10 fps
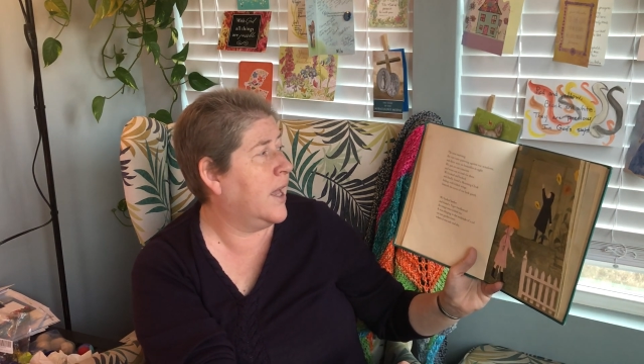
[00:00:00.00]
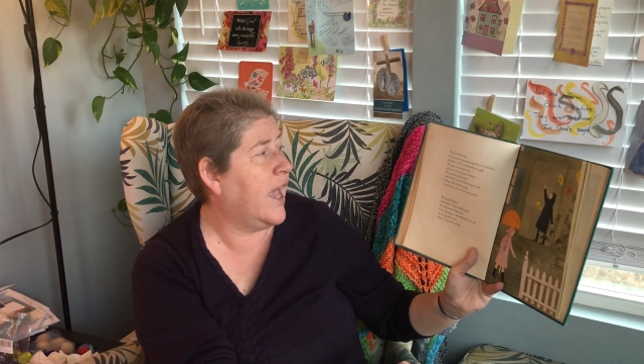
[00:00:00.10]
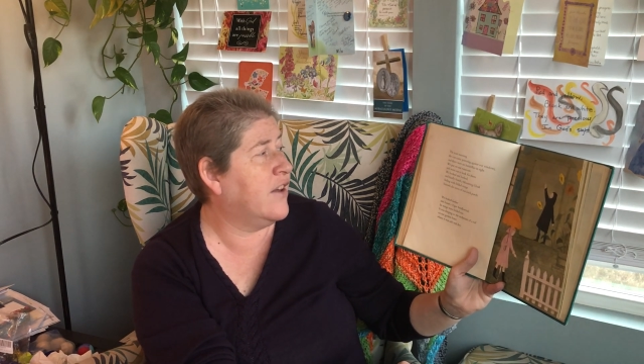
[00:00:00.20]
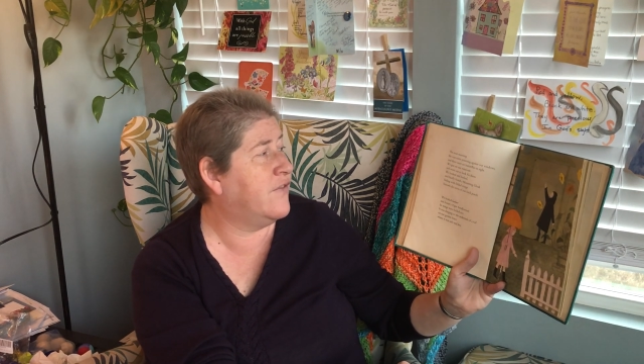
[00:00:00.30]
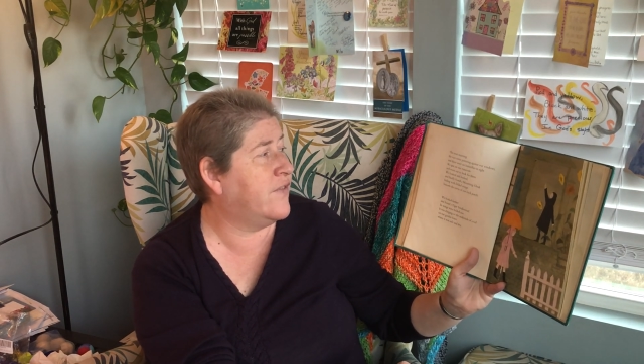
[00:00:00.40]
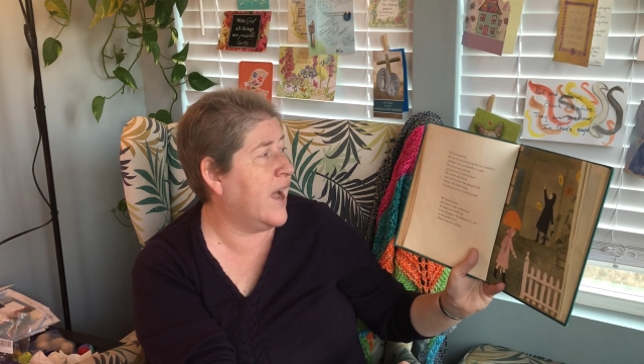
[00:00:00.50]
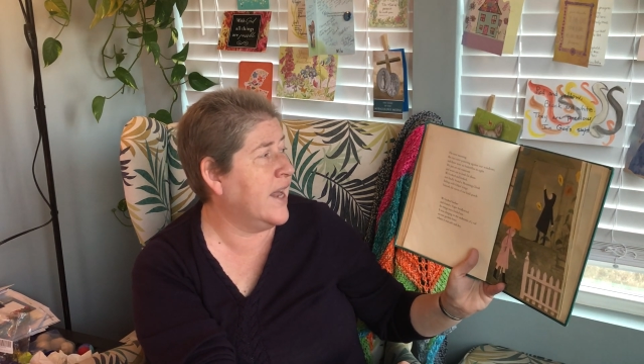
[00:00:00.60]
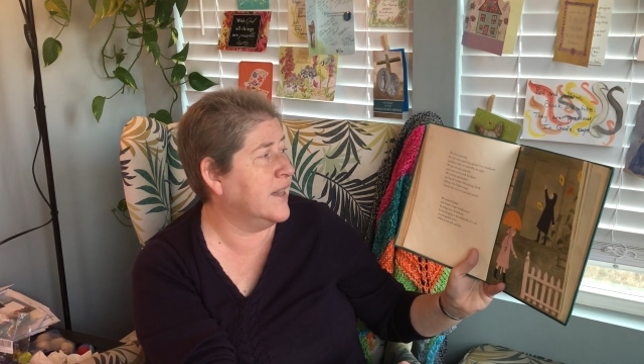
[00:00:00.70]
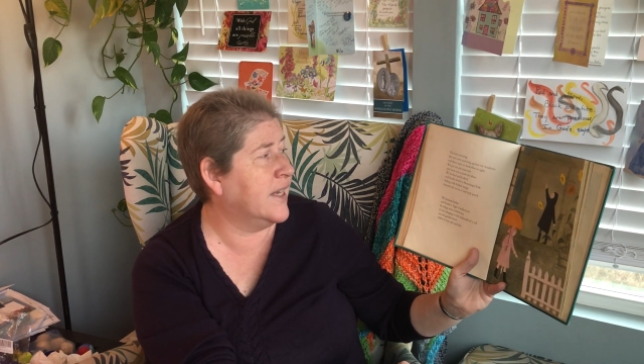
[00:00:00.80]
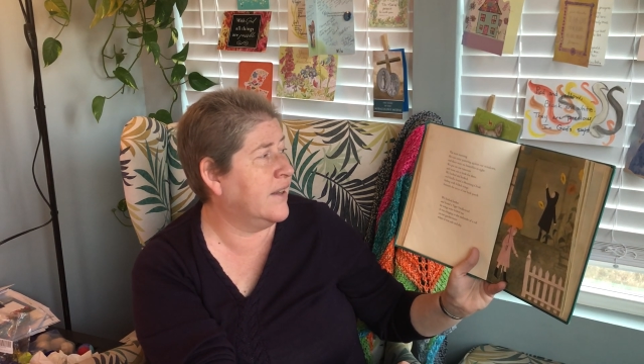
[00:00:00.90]
and
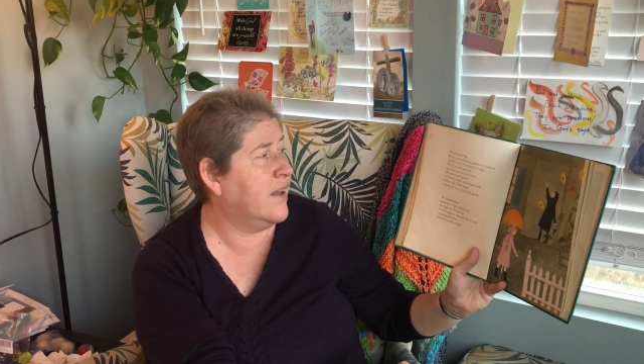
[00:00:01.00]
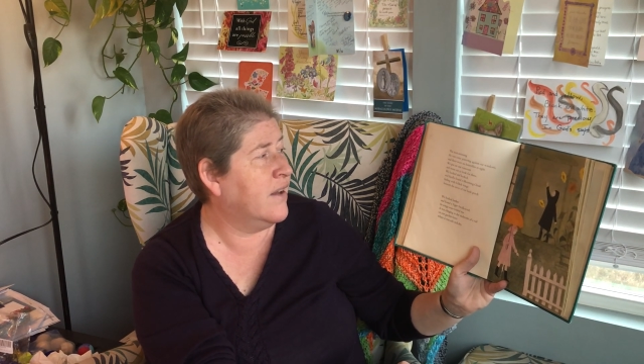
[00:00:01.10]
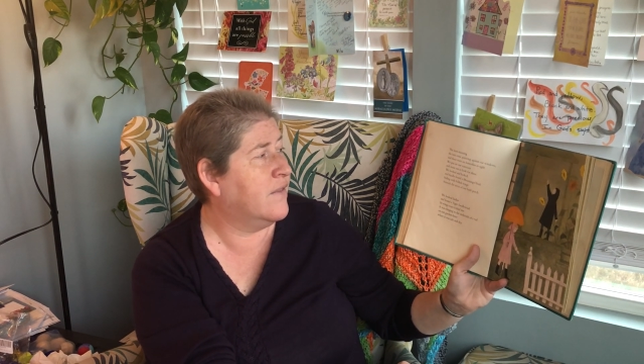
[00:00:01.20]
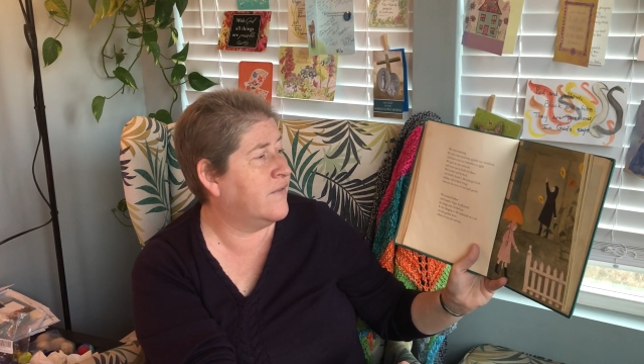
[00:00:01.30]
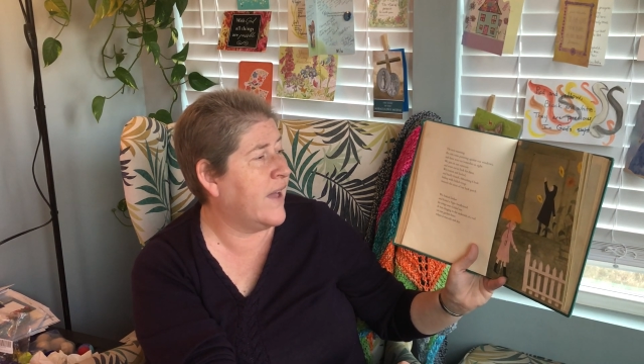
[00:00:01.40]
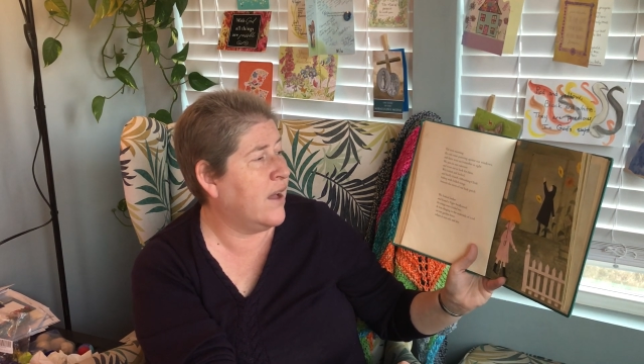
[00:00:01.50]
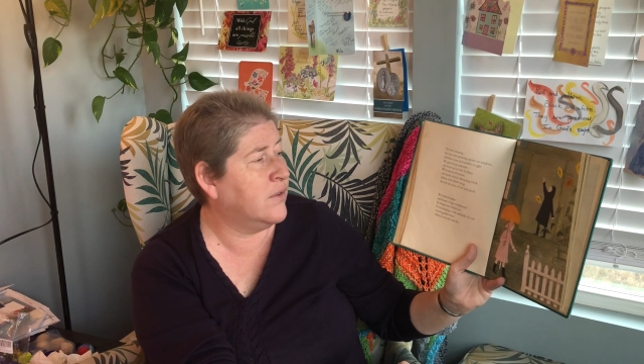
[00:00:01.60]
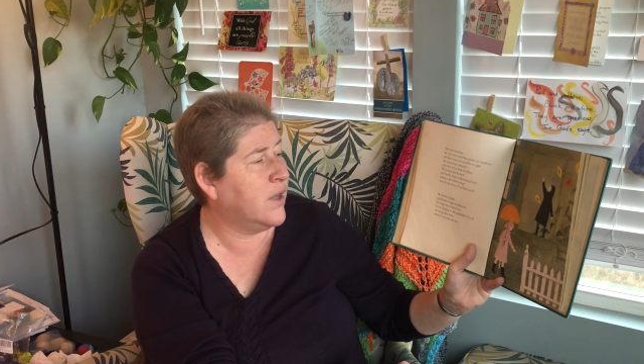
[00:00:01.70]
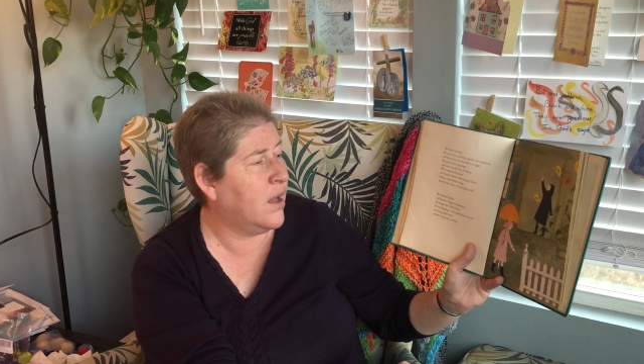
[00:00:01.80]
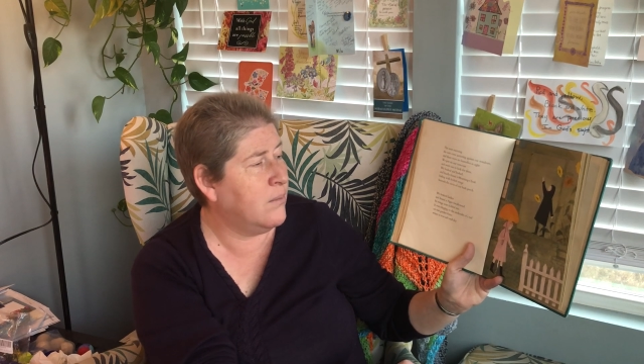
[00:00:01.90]
finally
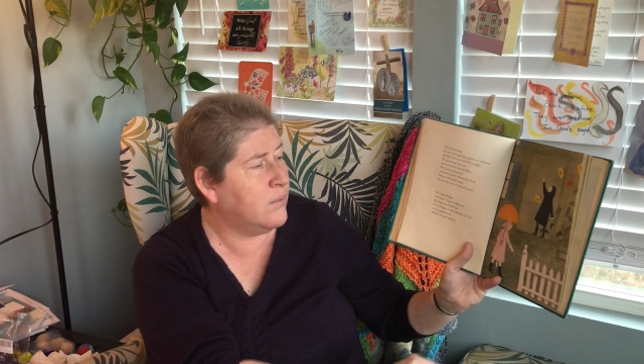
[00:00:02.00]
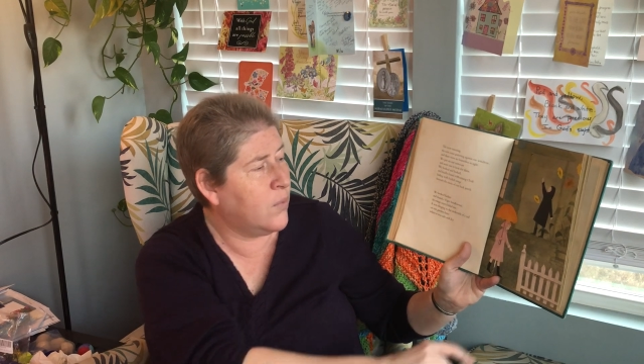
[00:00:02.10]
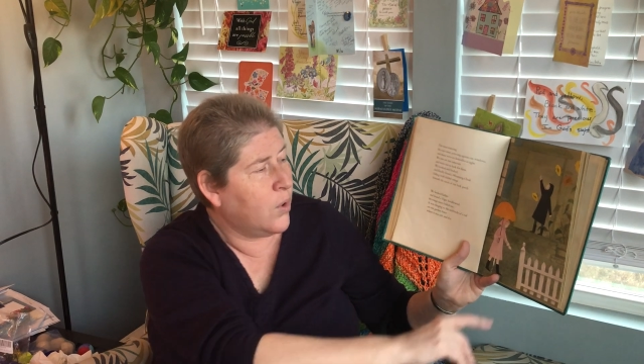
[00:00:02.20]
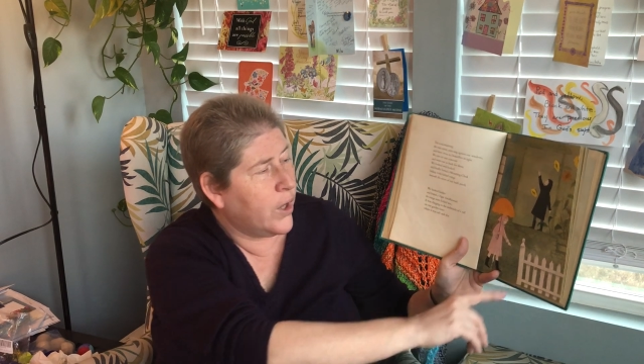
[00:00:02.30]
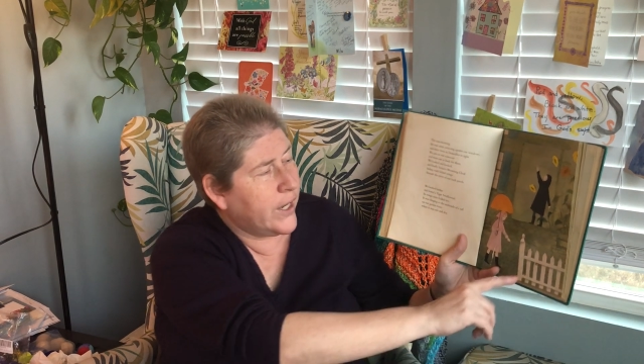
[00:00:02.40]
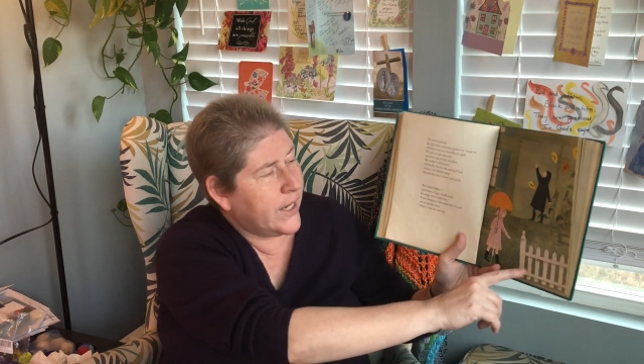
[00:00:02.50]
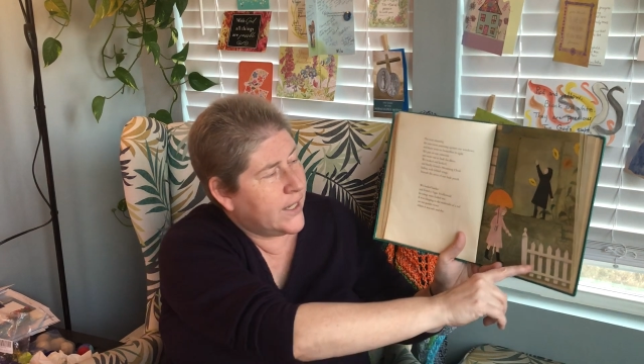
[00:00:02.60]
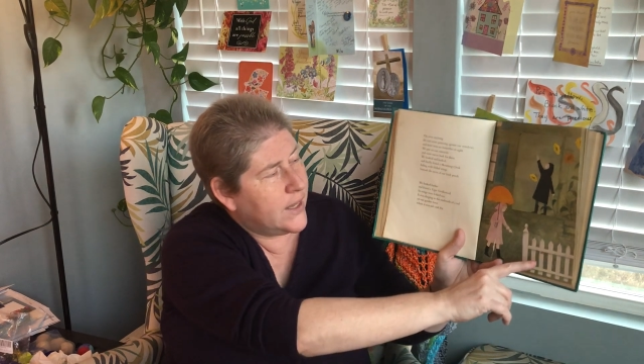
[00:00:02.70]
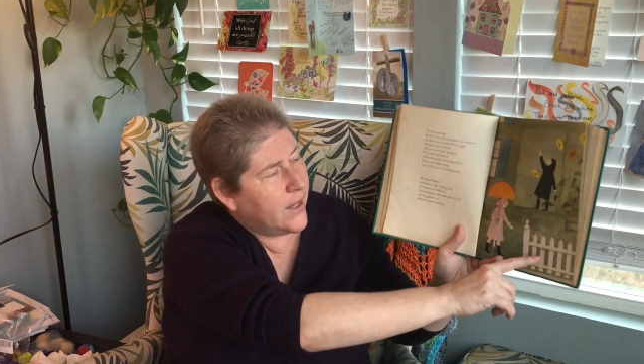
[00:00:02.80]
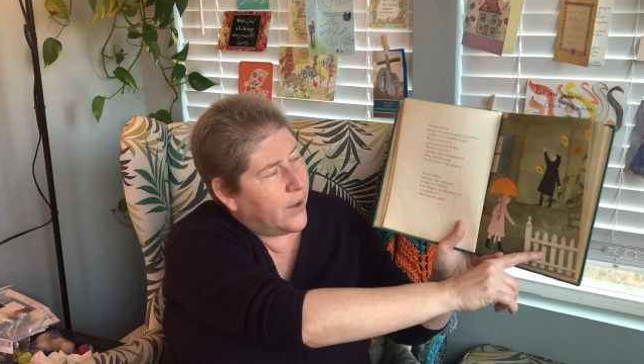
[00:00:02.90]
found a morning
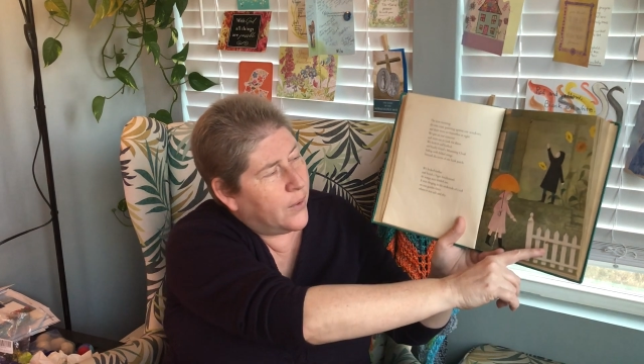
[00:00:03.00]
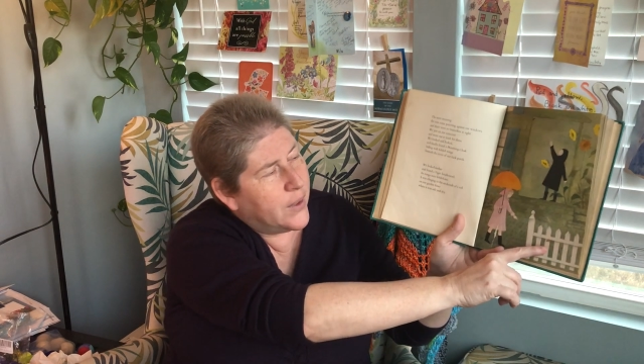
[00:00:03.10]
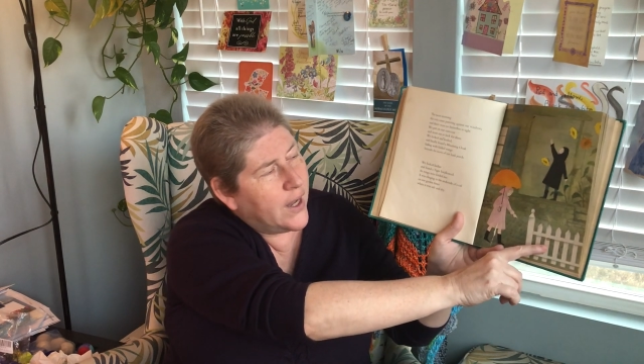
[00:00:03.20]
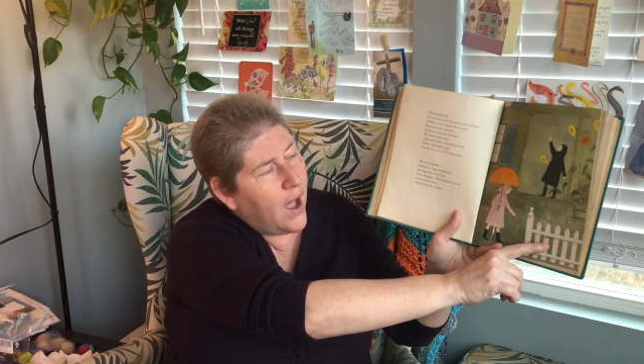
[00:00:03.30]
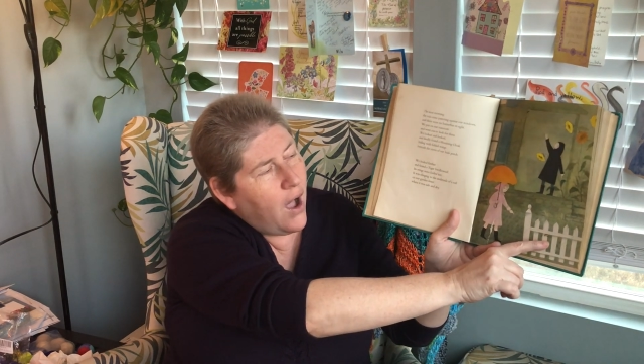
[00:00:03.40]
cloak.